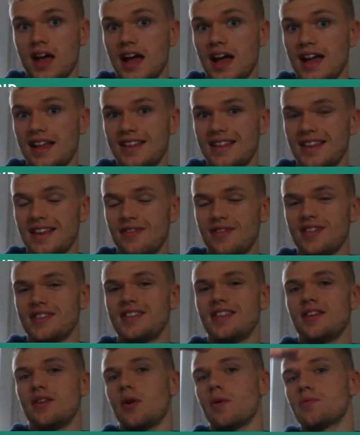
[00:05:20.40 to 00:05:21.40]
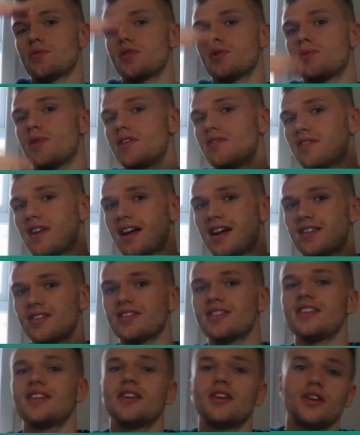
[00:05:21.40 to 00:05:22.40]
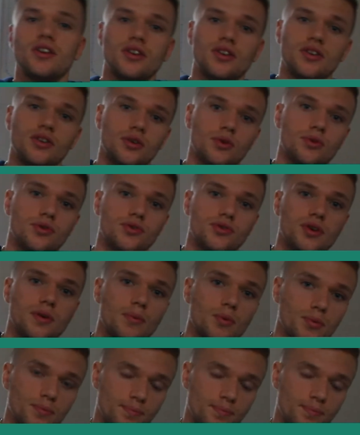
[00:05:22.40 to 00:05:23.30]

and if it's the opposite way round, you're in trouble.